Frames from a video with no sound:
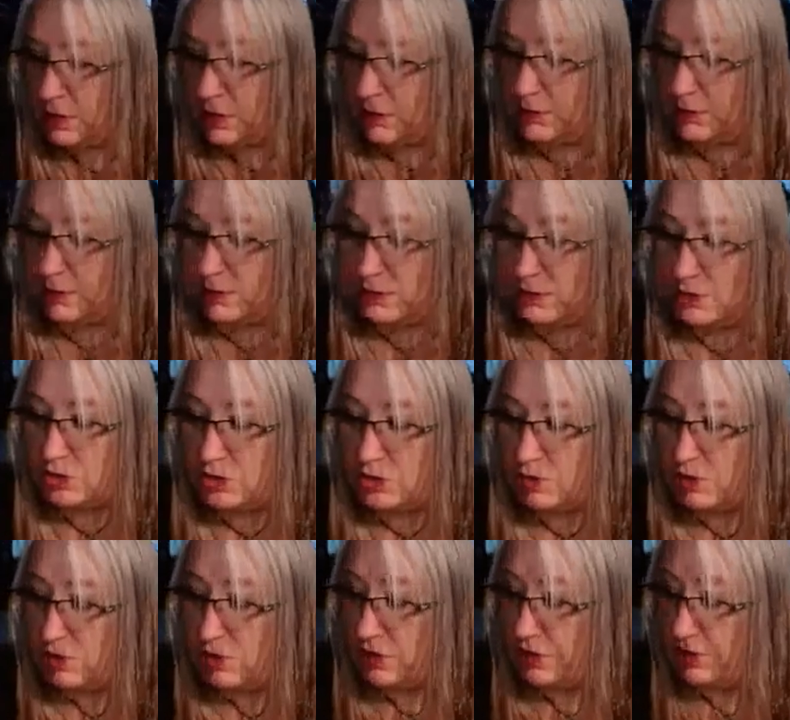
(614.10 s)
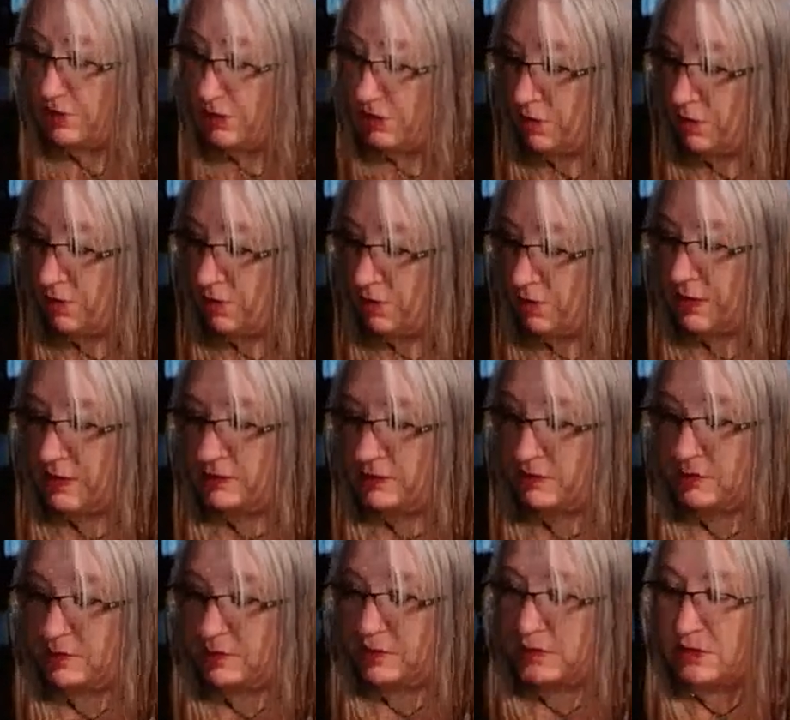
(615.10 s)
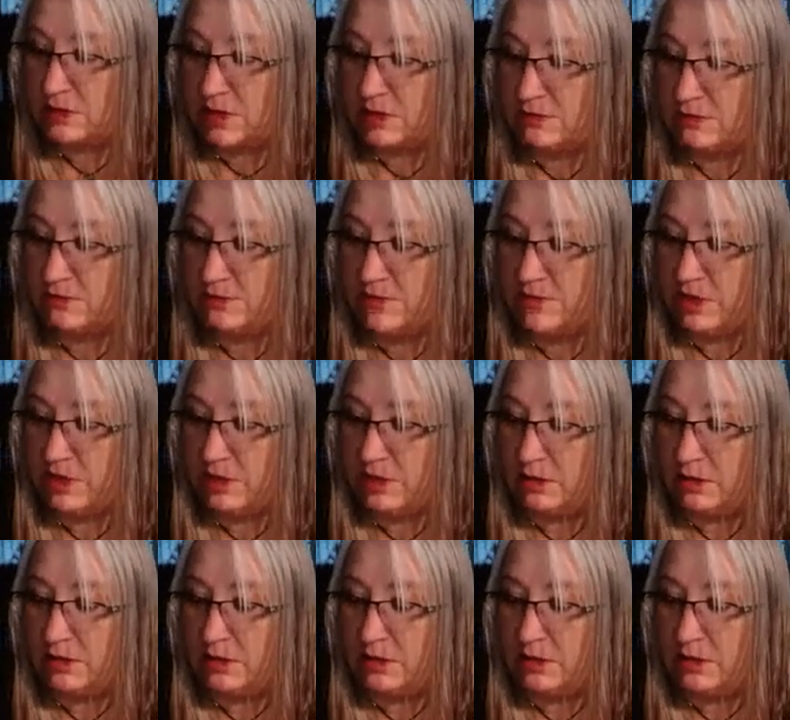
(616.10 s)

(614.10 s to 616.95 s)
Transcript: I've got so much stuff here on my desk. It's not even funny.